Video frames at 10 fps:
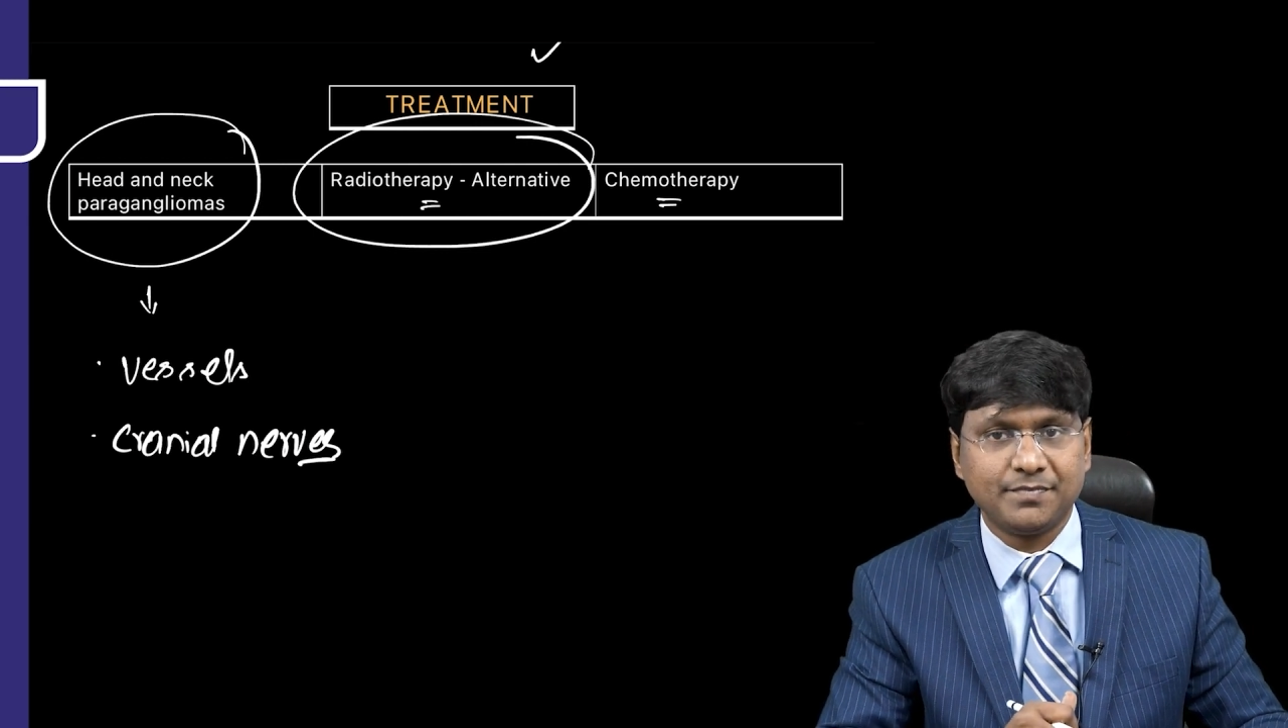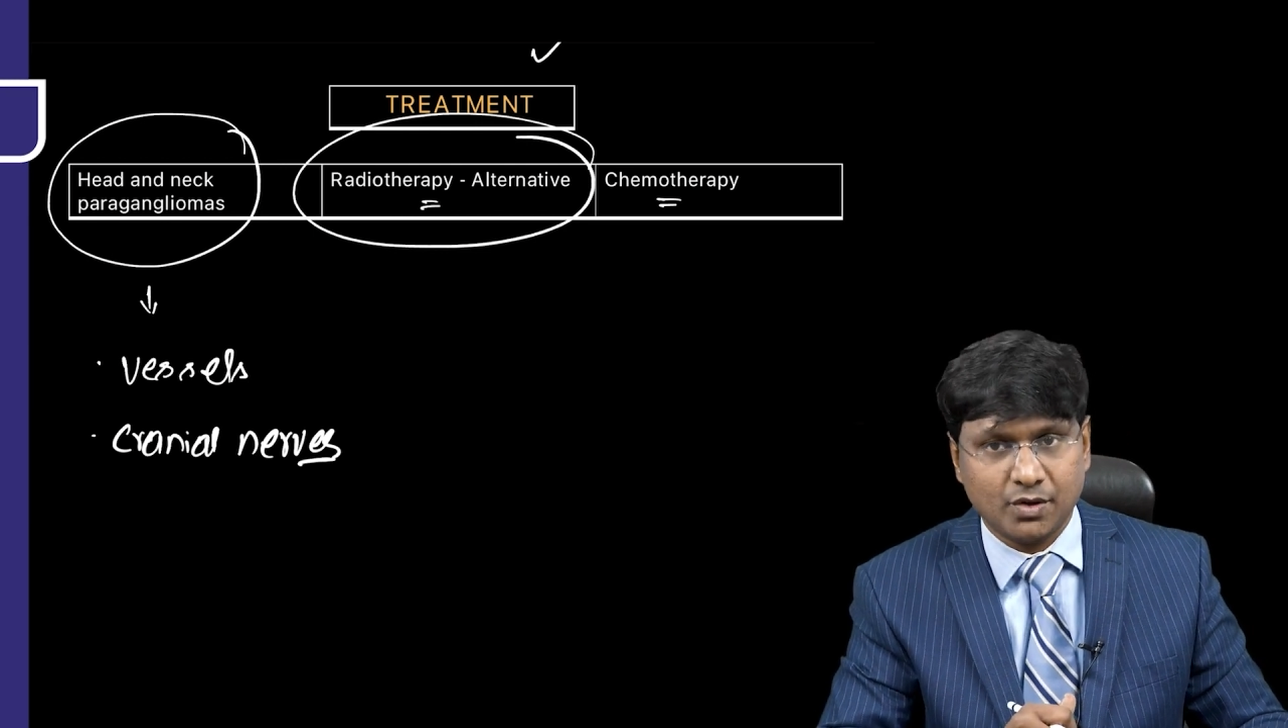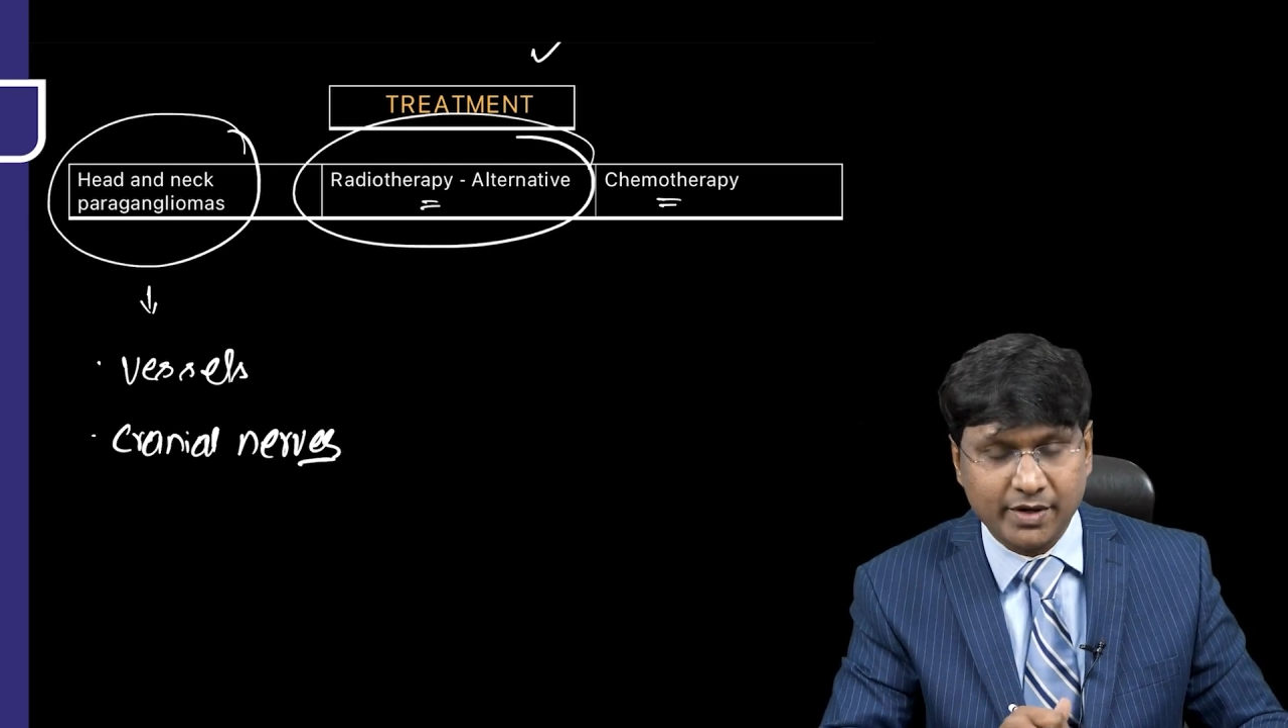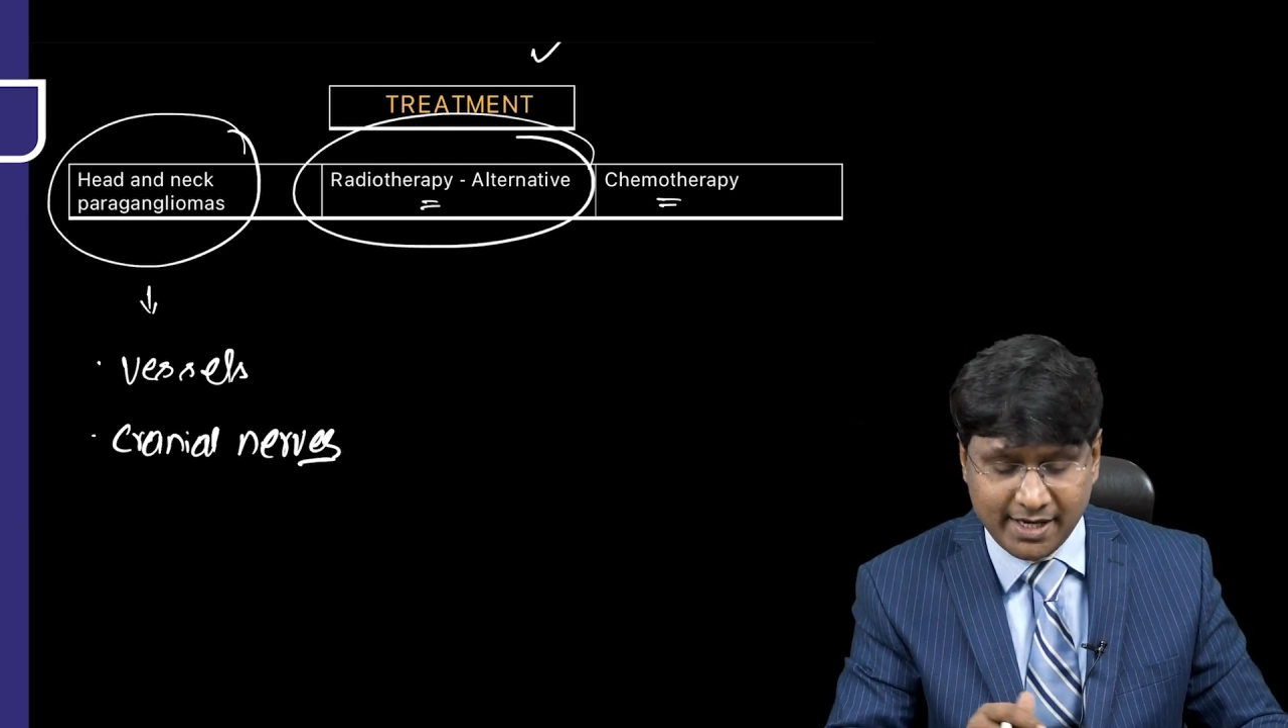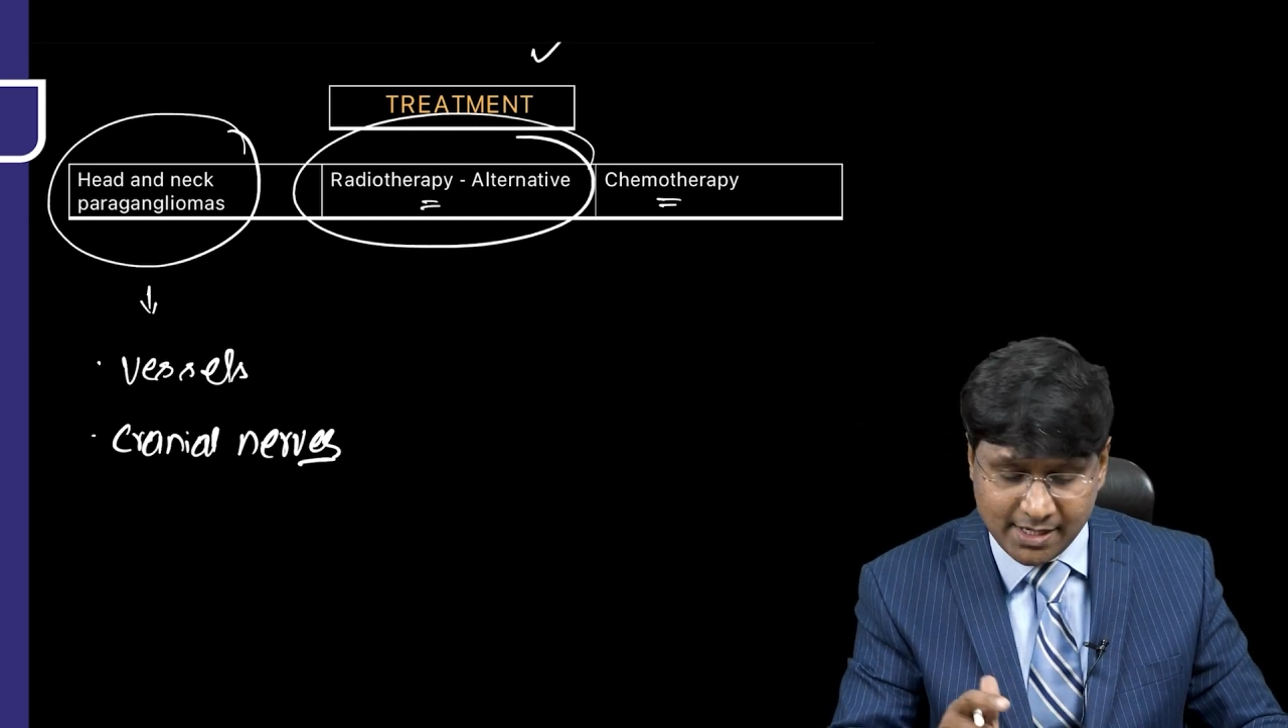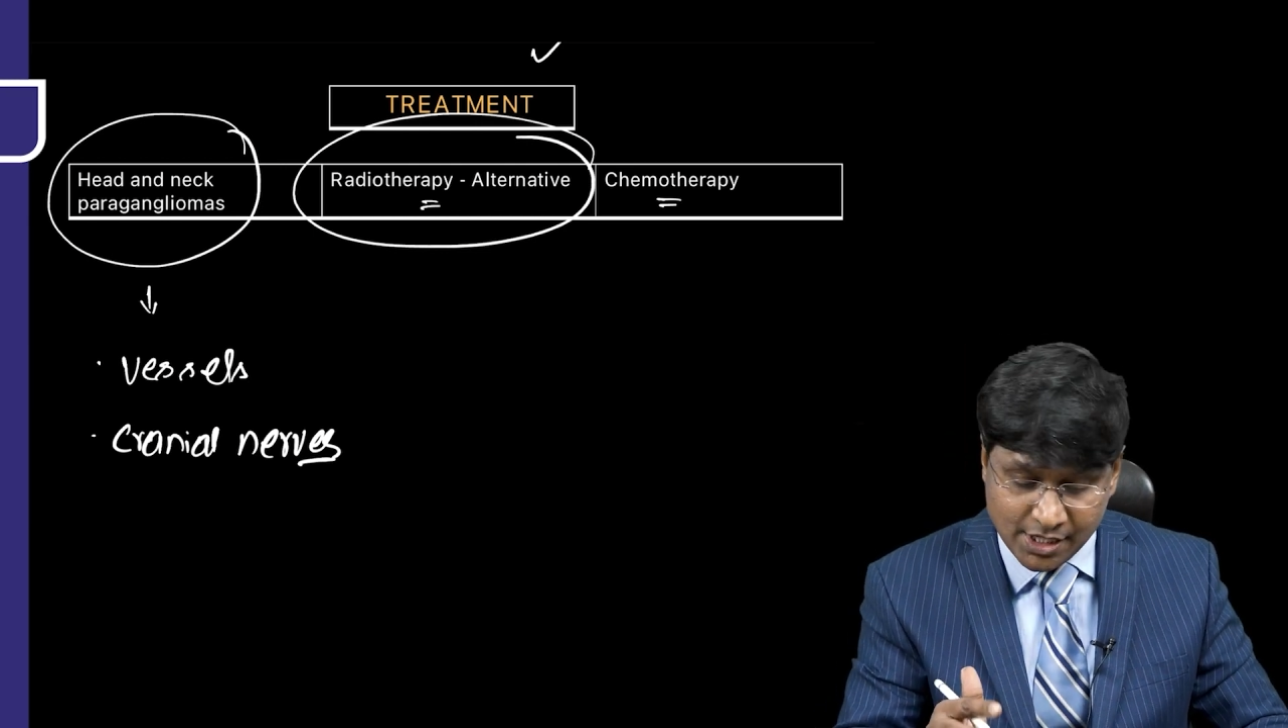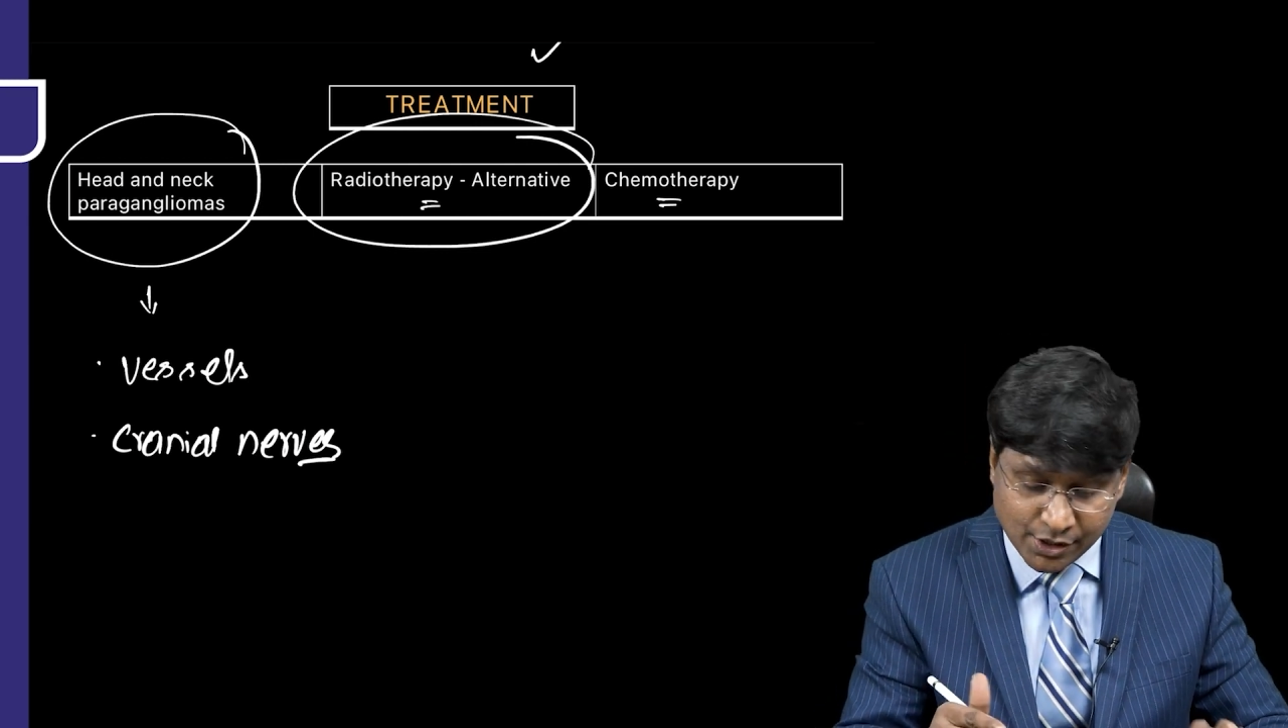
Okay.